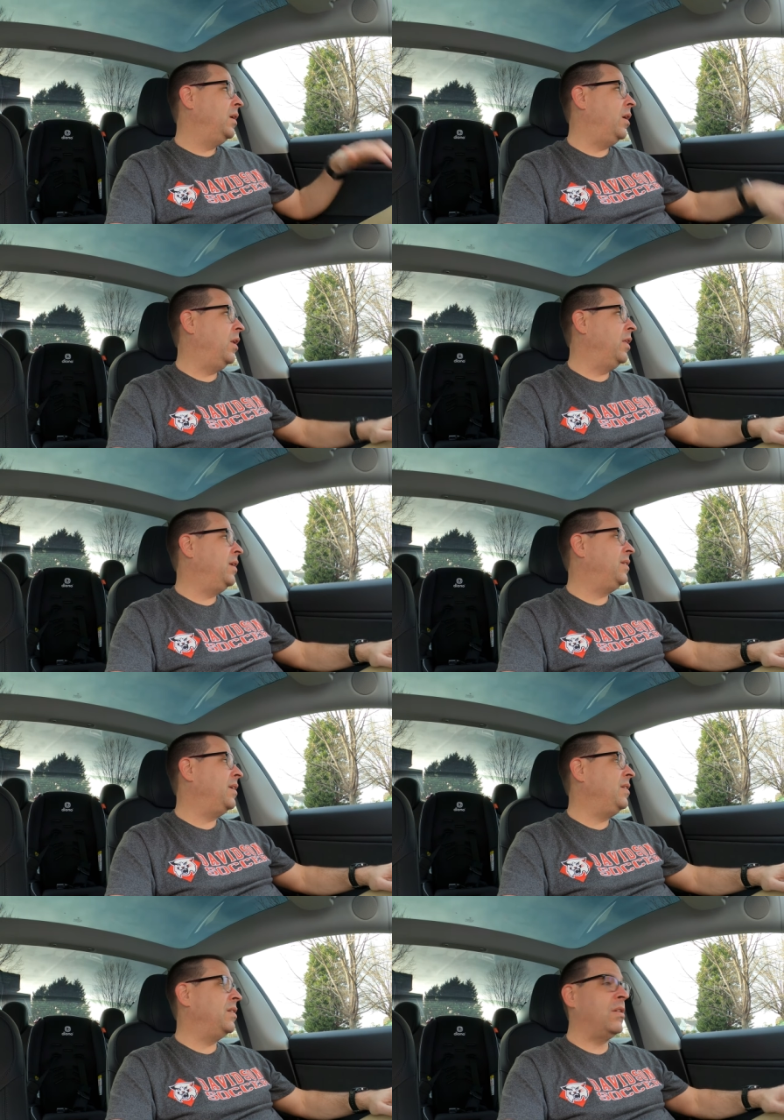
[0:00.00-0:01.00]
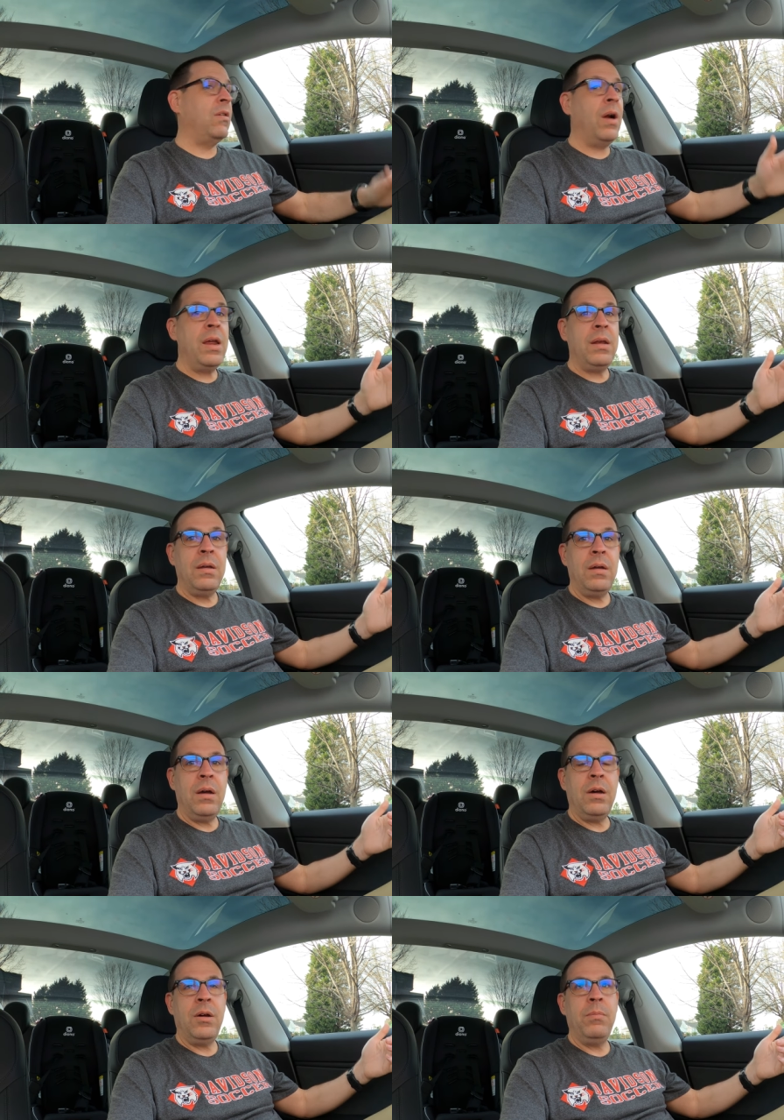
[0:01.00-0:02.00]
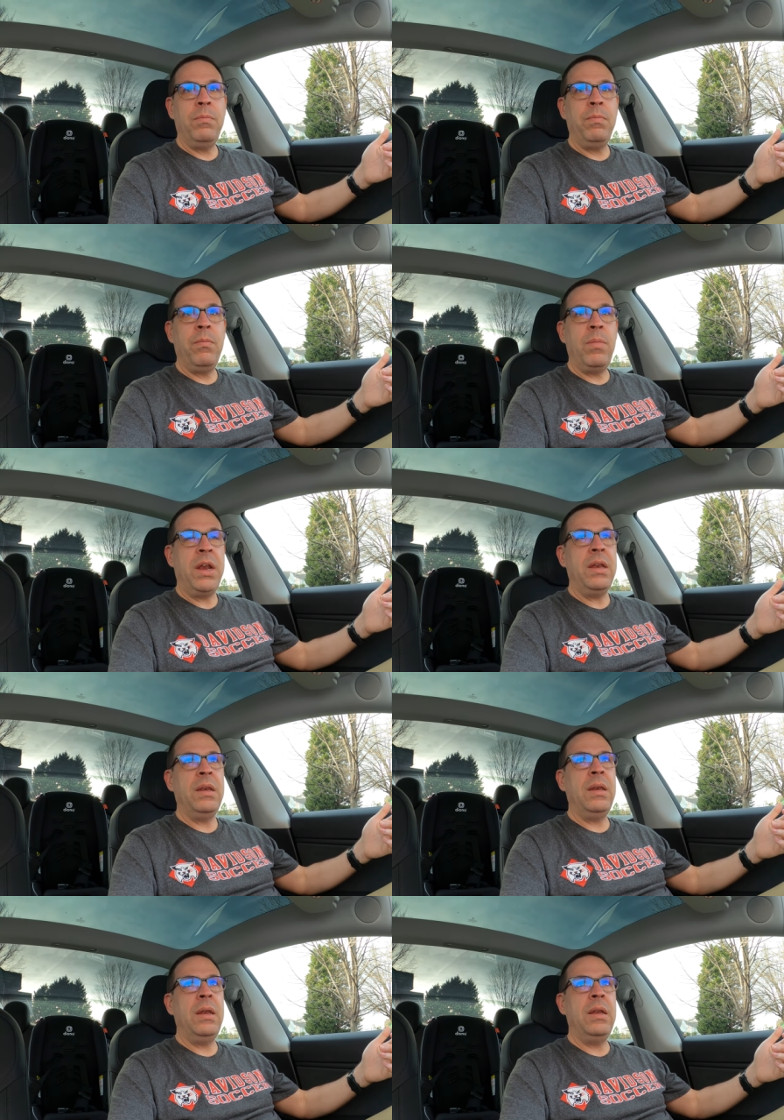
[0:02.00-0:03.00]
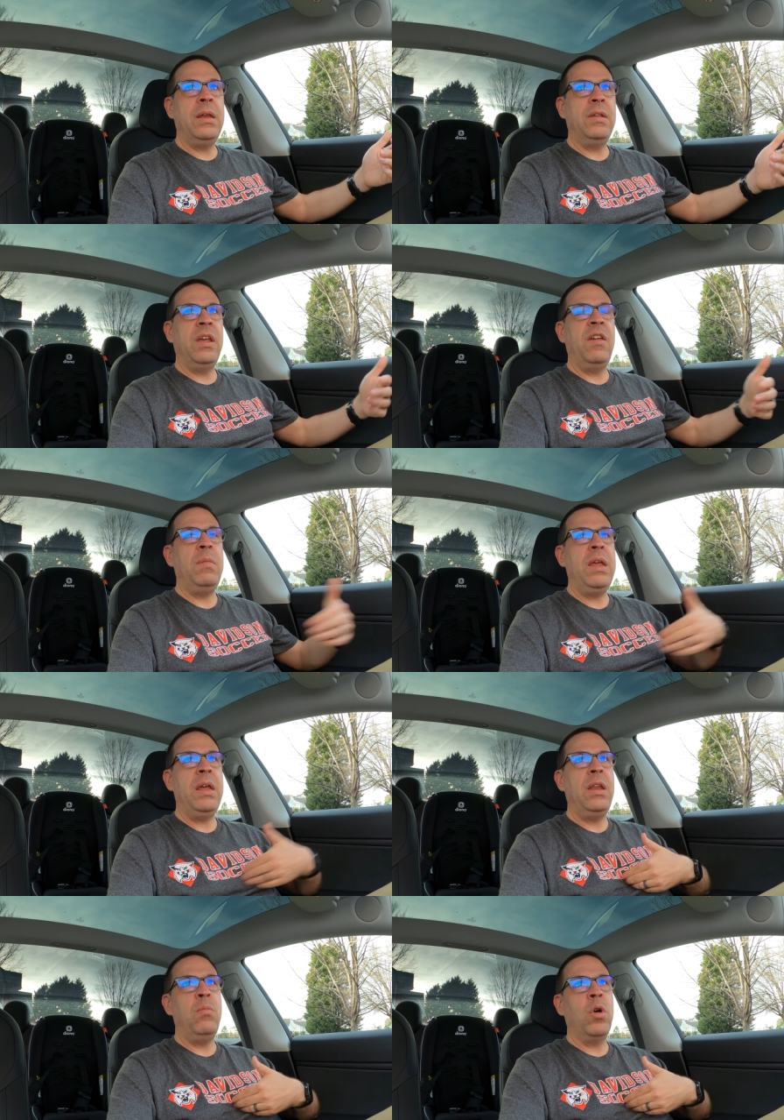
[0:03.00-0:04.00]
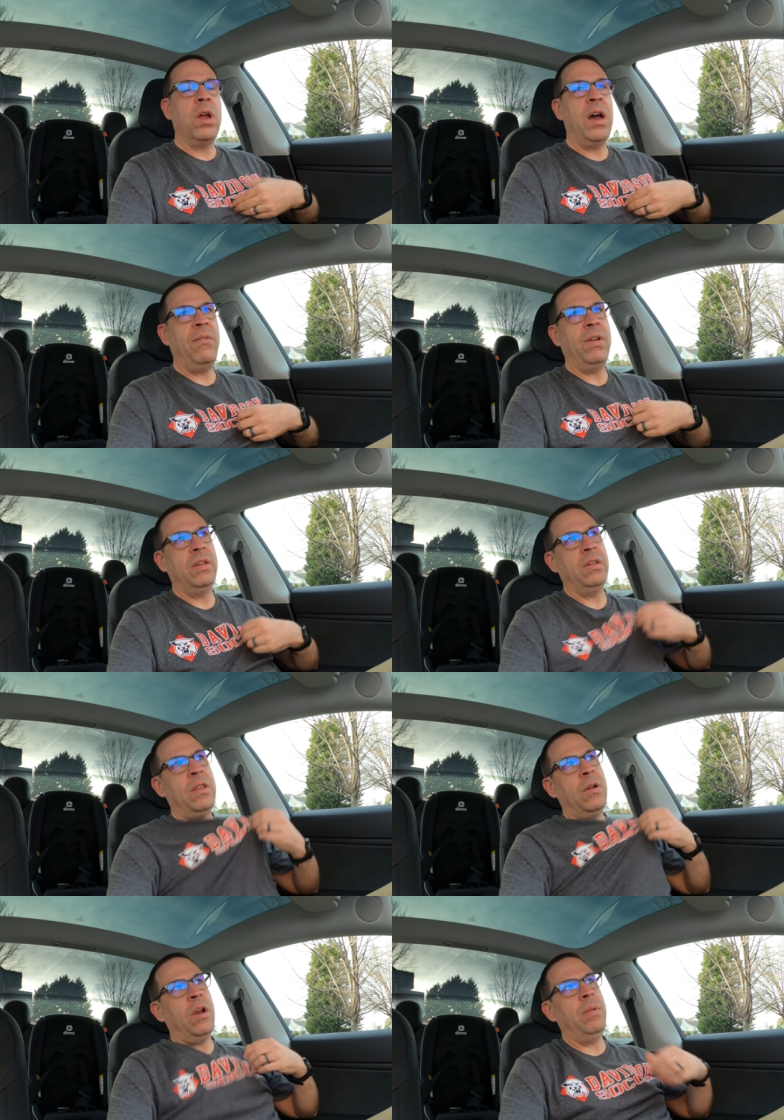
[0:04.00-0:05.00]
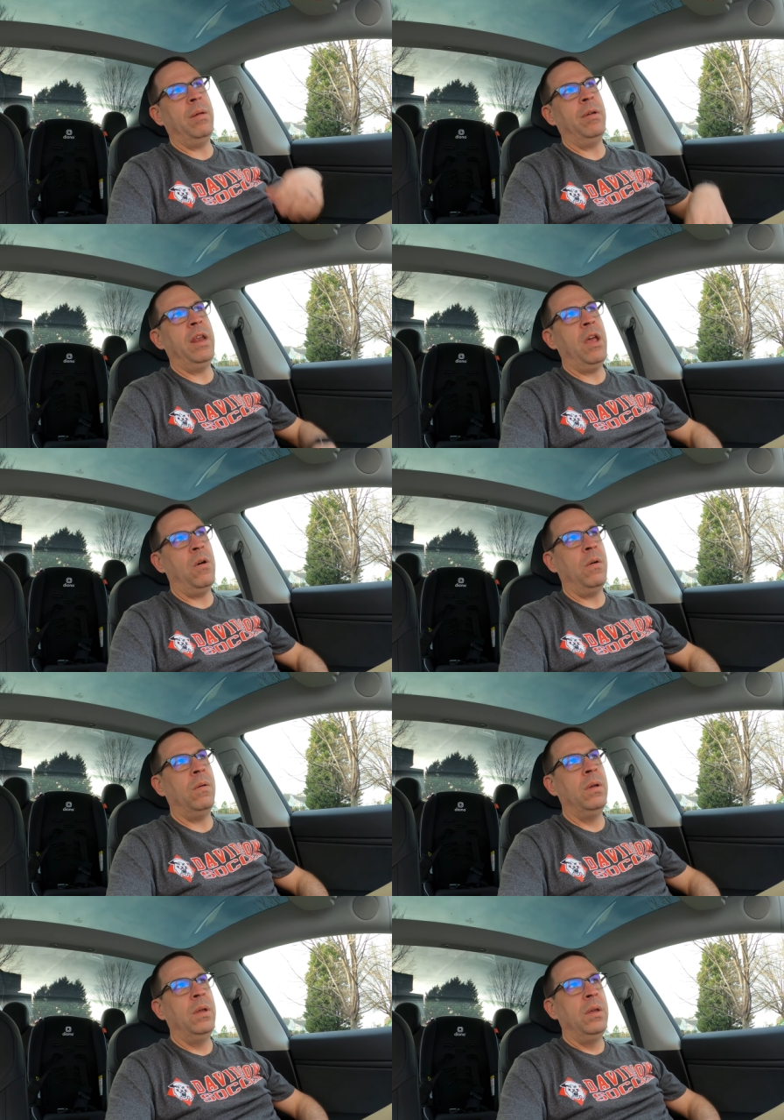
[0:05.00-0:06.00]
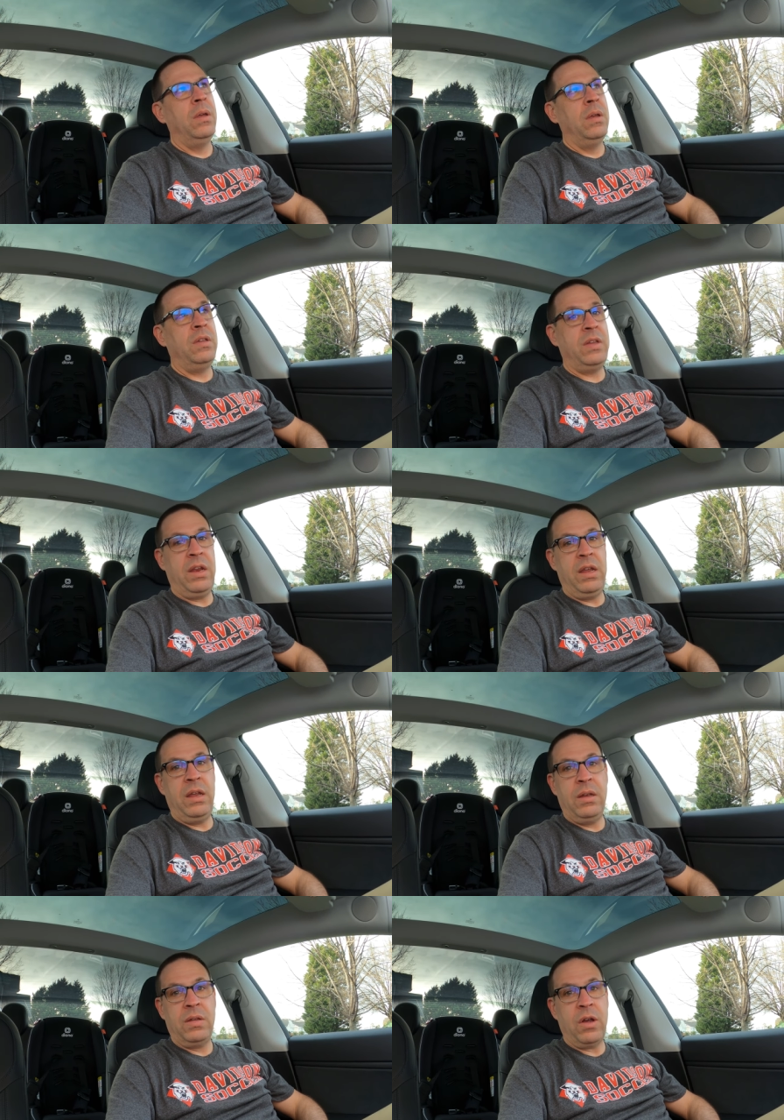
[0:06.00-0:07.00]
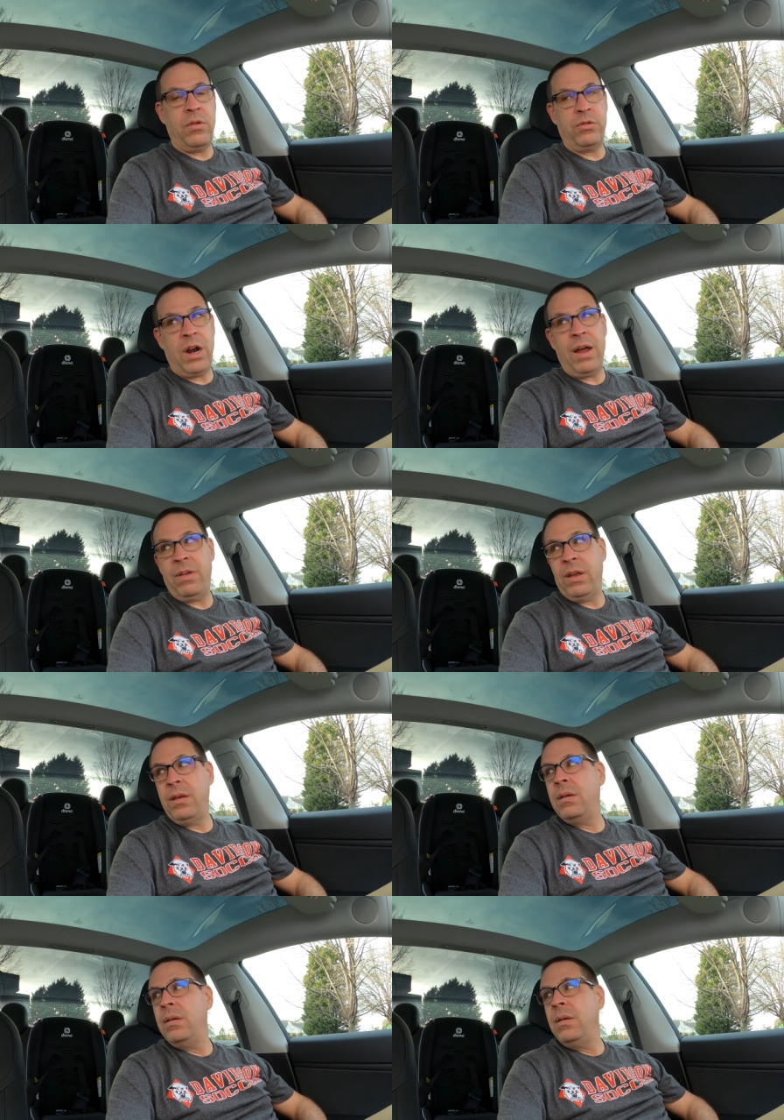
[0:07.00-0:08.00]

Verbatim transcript: and all of these things is great um, but it it doesn't give me any more confidence that they're going to be able to nail city self-driving